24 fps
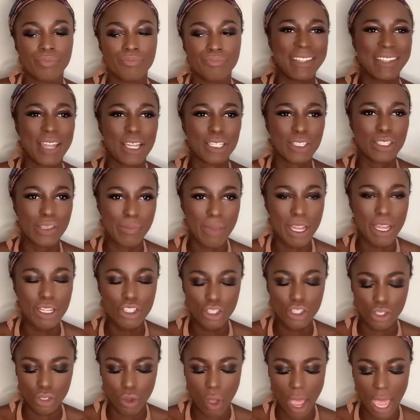not too
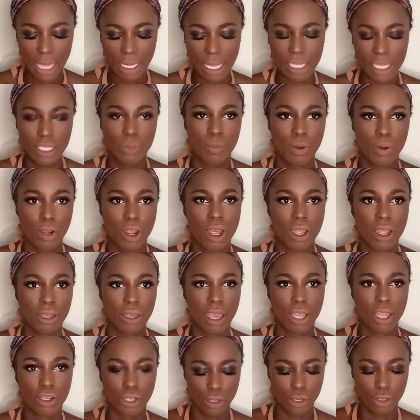much, so I like to put on
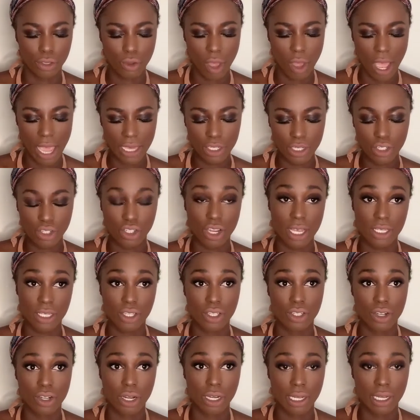a nude. So I just
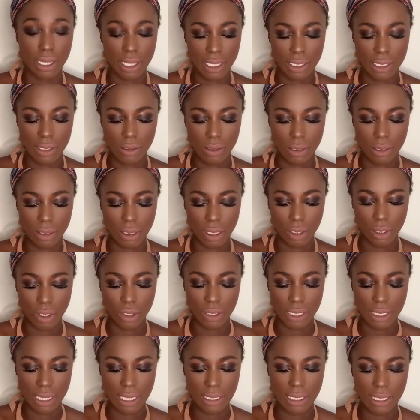started
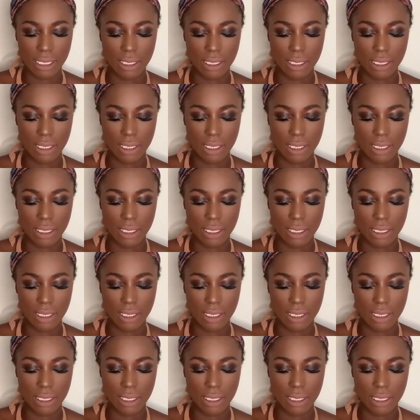using this.